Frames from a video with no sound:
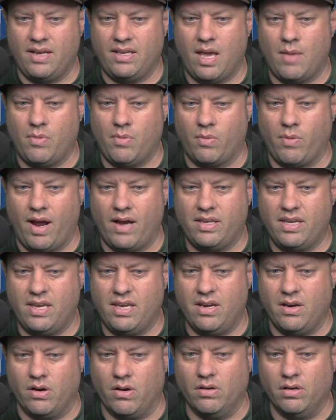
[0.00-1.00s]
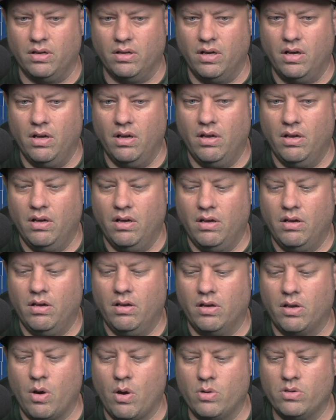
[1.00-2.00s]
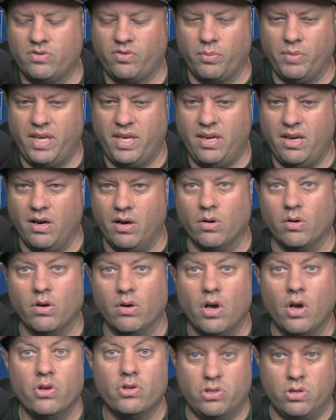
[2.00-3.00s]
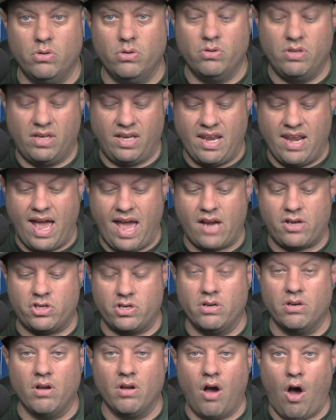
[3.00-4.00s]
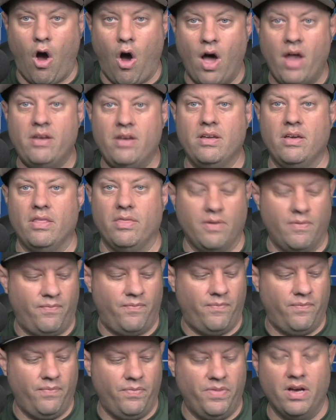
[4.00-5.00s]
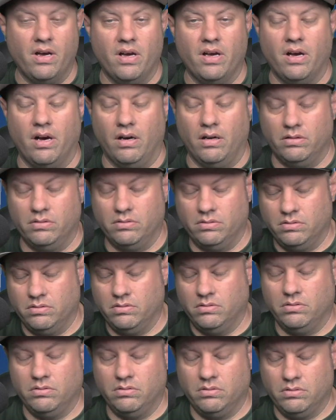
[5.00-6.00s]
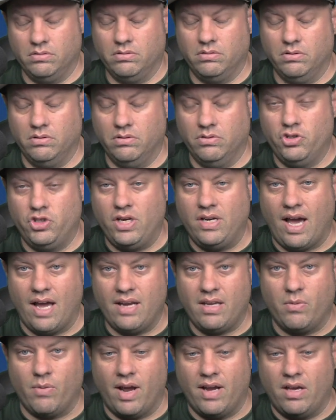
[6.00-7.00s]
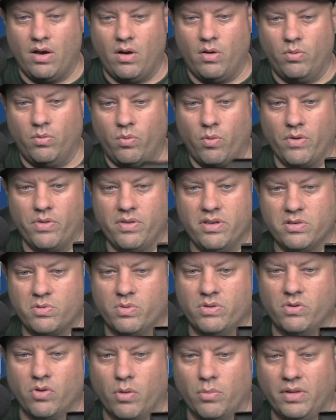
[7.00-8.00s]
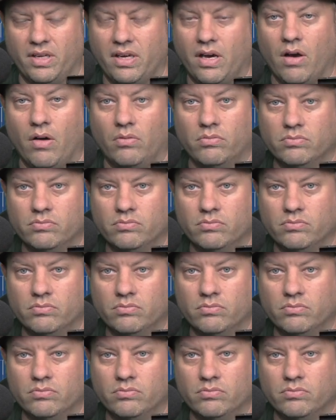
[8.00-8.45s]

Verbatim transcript: cable right here goes from here to the connection on the the G90 radio where this would normally go.